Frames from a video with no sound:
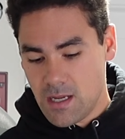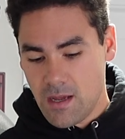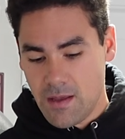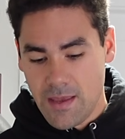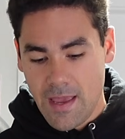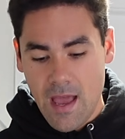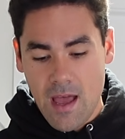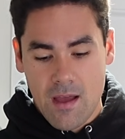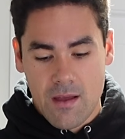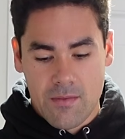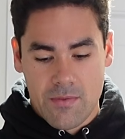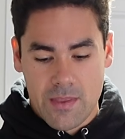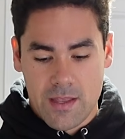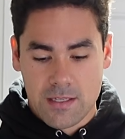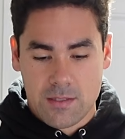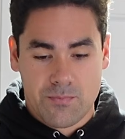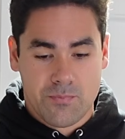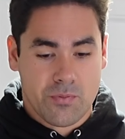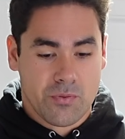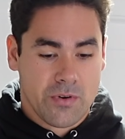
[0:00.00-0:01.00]
Yeah,
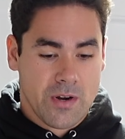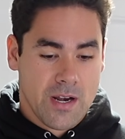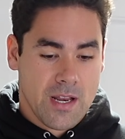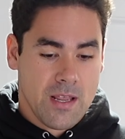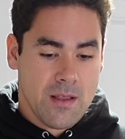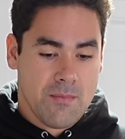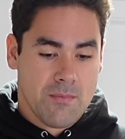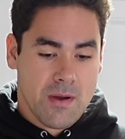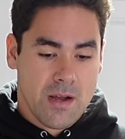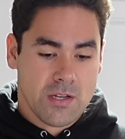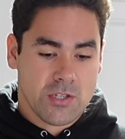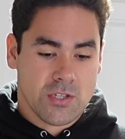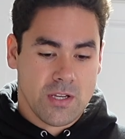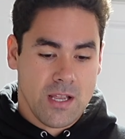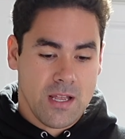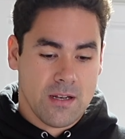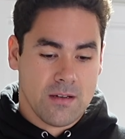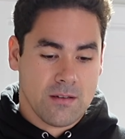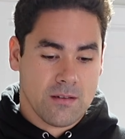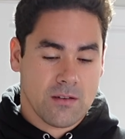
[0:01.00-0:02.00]
that's pretty much
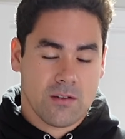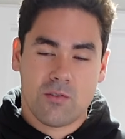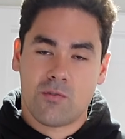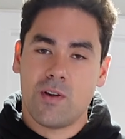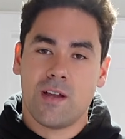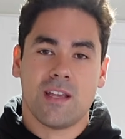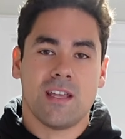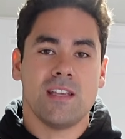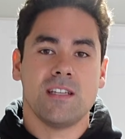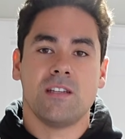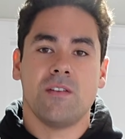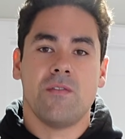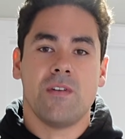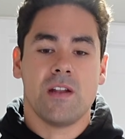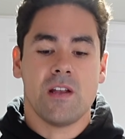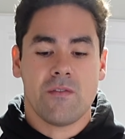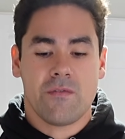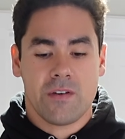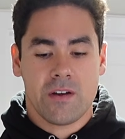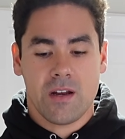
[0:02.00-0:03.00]
it. Quick, easy
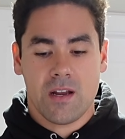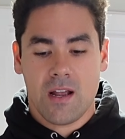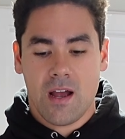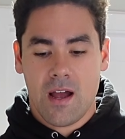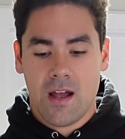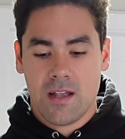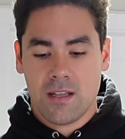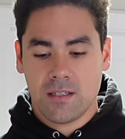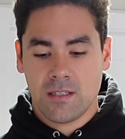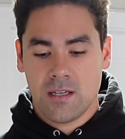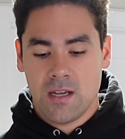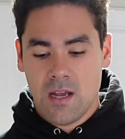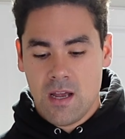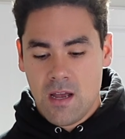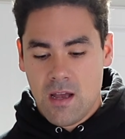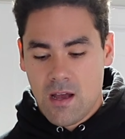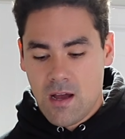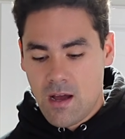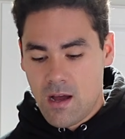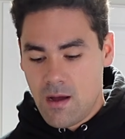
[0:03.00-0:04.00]
video for you guys.
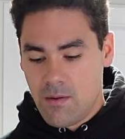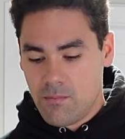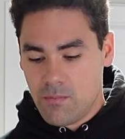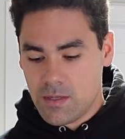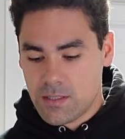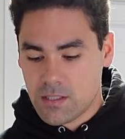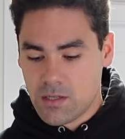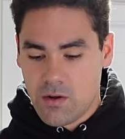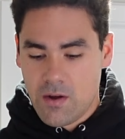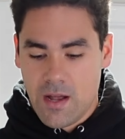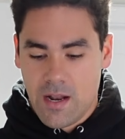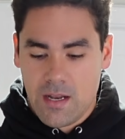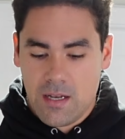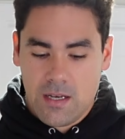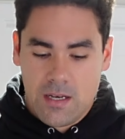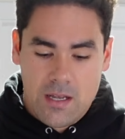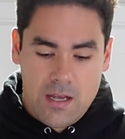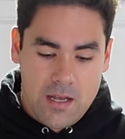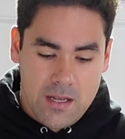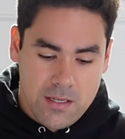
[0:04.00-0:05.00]
Let's go
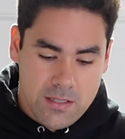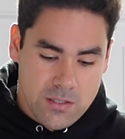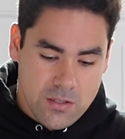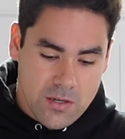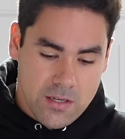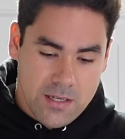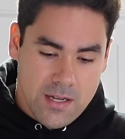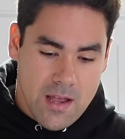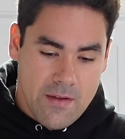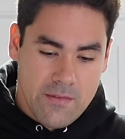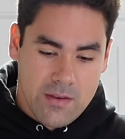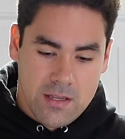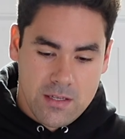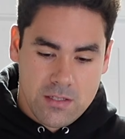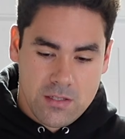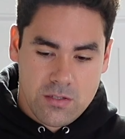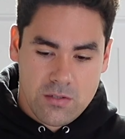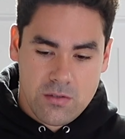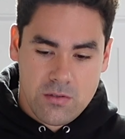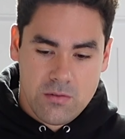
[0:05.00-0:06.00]
ahead and start diving
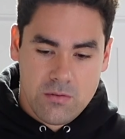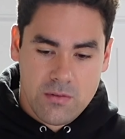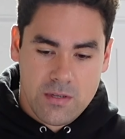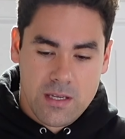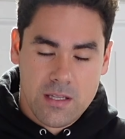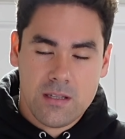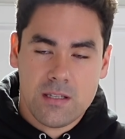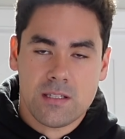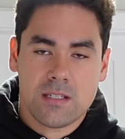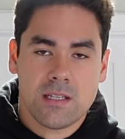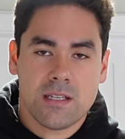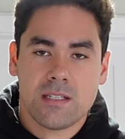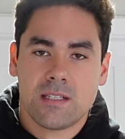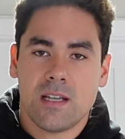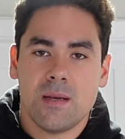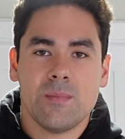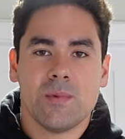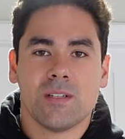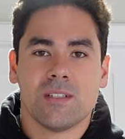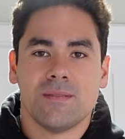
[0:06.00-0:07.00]
into getting this thing
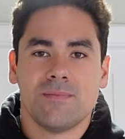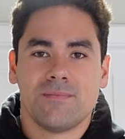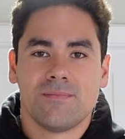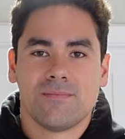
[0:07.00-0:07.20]
assembled.